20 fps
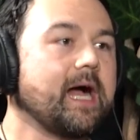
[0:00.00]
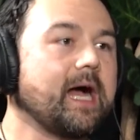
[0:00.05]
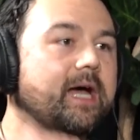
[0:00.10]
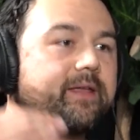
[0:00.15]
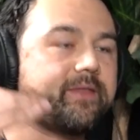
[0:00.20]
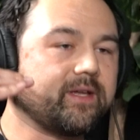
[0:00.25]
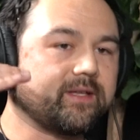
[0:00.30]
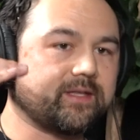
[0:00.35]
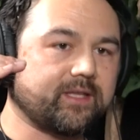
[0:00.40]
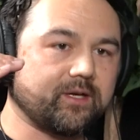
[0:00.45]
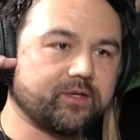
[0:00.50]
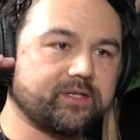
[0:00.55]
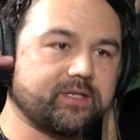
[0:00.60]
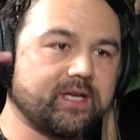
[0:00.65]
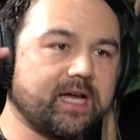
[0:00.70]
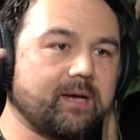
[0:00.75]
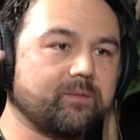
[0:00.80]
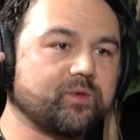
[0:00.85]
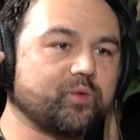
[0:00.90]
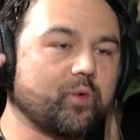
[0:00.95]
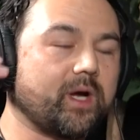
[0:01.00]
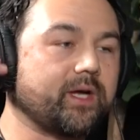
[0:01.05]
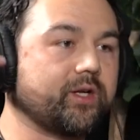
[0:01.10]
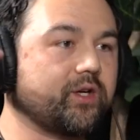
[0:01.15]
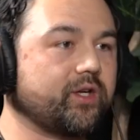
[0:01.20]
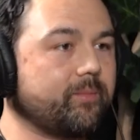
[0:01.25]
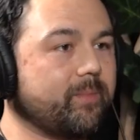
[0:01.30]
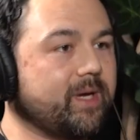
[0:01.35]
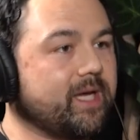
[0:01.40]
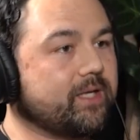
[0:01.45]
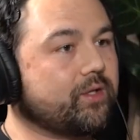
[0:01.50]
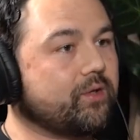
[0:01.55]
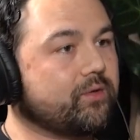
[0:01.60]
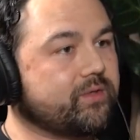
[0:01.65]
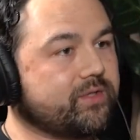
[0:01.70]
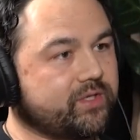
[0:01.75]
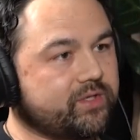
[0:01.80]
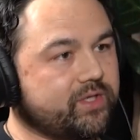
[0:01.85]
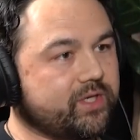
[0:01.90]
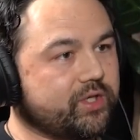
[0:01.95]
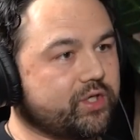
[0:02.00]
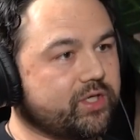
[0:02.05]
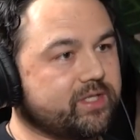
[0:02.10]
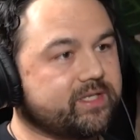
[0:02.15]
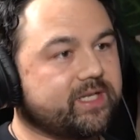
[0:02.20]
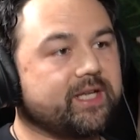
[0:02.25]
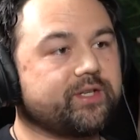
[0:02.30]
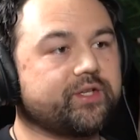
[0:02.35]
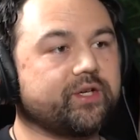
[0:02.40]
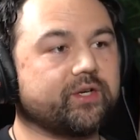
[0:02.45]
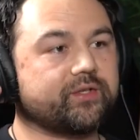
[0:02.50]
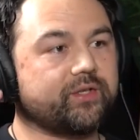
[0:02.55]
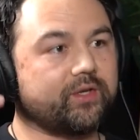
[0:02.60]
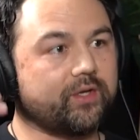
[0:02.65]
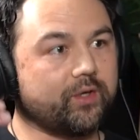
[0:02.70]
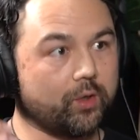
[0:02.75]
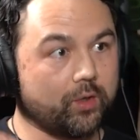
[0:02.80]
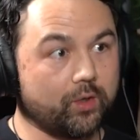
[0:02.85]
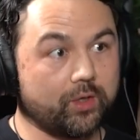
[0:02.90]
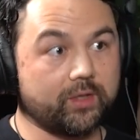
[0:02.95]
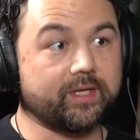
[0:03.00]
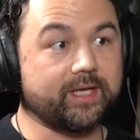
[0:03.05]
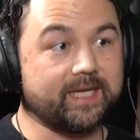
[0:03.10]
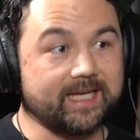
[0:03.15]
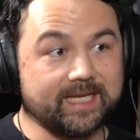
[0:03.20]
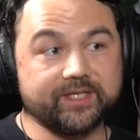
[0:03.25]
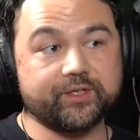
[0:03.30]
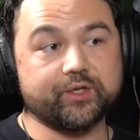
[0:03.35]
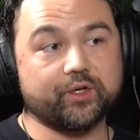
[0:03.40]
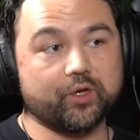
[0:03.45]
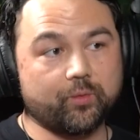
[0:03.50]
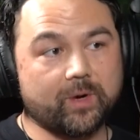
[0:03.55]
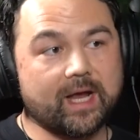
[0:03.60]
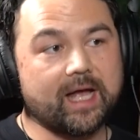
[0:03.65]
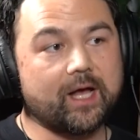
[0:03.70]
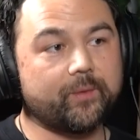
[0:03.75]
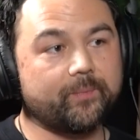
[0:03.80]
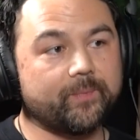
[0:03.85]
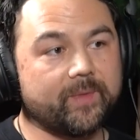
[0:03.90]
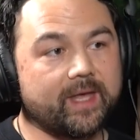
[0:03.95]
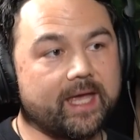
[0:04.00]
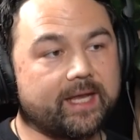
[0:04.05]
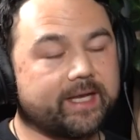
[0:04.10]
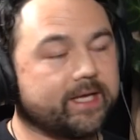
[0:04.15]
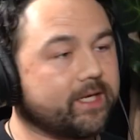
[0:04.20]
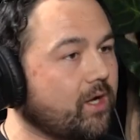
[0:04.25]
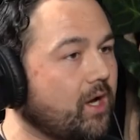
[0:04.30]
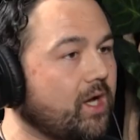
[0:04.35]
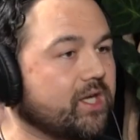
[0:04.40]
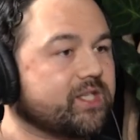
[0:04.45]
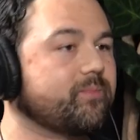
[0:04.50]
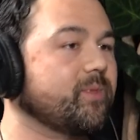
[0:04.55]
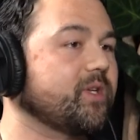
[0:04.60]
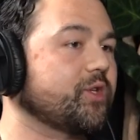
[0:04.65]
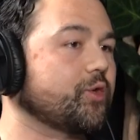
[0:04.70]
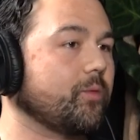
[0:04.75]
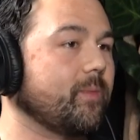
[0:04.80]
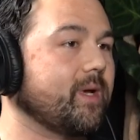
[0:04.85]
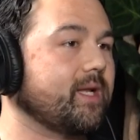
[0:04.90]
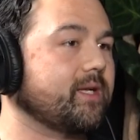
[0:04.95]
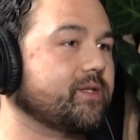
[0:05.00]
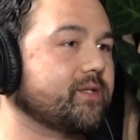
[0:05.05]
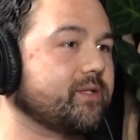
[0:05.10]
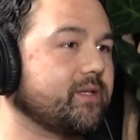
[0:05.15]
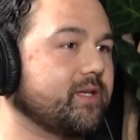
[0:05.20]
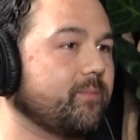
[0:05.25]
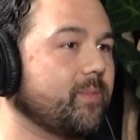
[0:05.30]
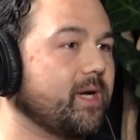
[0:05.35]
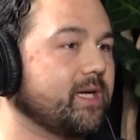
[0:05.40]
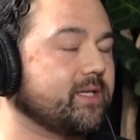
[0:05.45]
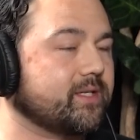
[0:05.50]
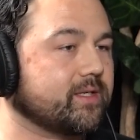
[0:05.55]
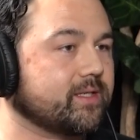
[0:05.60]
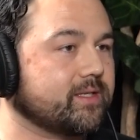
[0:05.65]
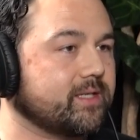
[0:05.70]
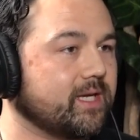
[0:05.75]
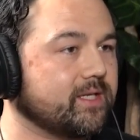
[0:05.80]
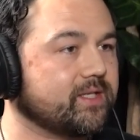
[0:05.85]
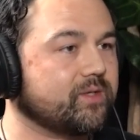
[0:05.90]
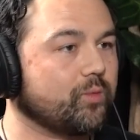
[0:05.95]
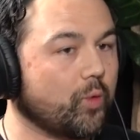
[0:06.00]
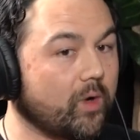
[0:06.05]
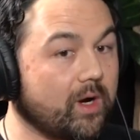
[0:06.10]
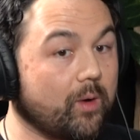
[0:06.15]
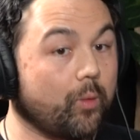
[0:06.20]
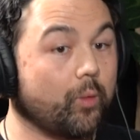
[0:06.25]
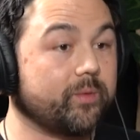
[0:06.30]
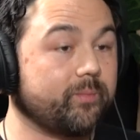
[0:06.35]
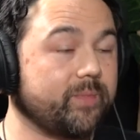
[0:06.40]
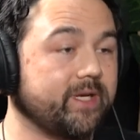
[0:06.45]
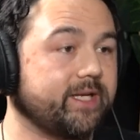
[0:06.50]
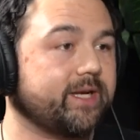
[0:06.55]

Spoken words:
I think there's times where I could have made those decisions and I took the easier route, and it cost me tremendously in my success and where I would be